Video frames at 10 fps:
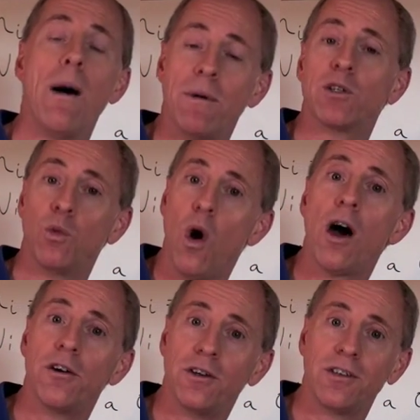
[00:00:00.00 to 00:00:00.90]
how much
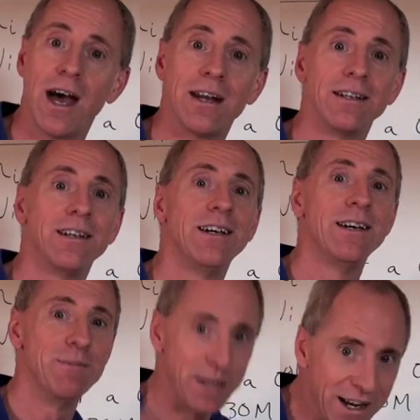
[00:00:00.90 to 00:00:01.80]
water is added.
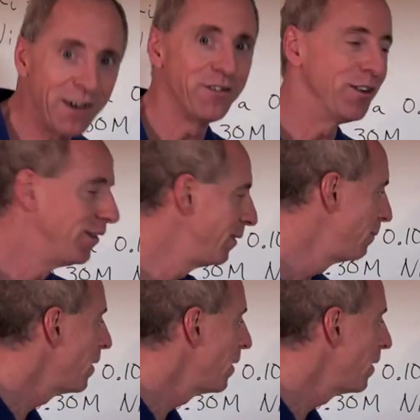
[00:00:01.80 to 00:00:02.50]
Be careful.